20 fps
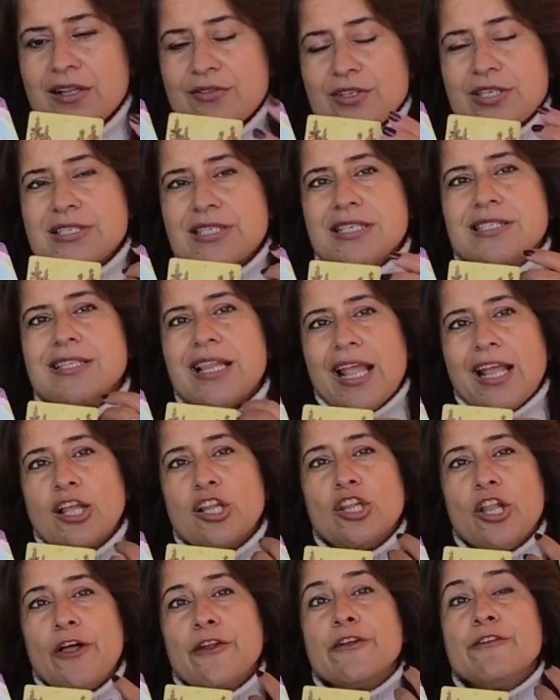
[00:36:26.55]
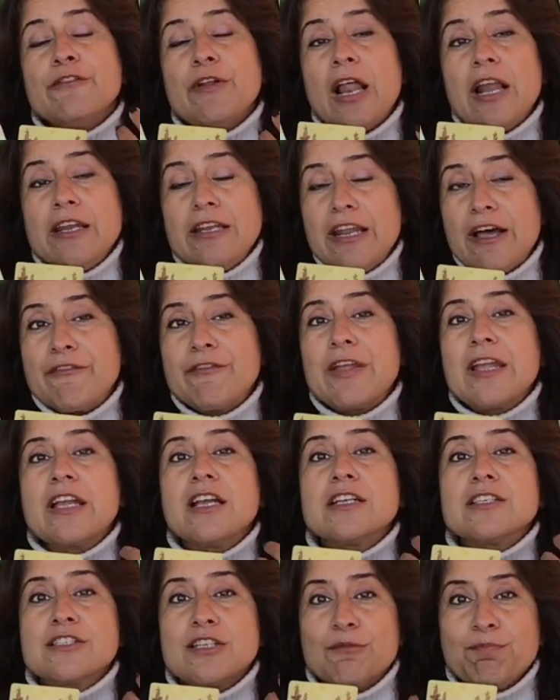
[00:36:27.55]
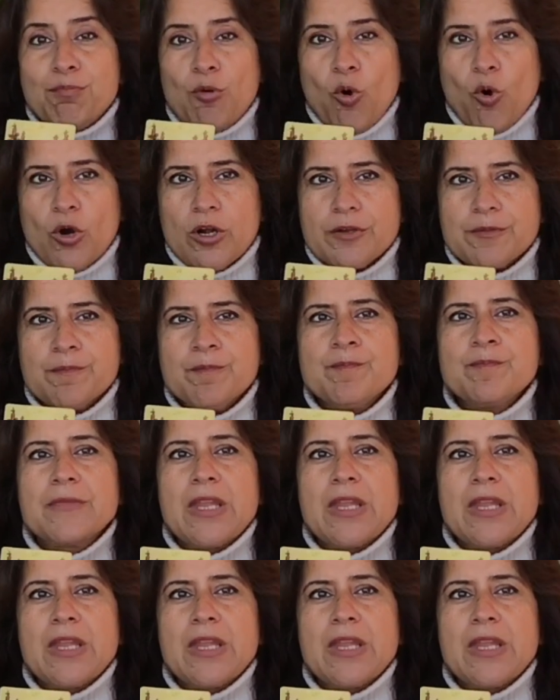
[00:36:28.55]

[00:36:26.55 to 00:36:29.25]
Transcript: This is like a lot of loving support,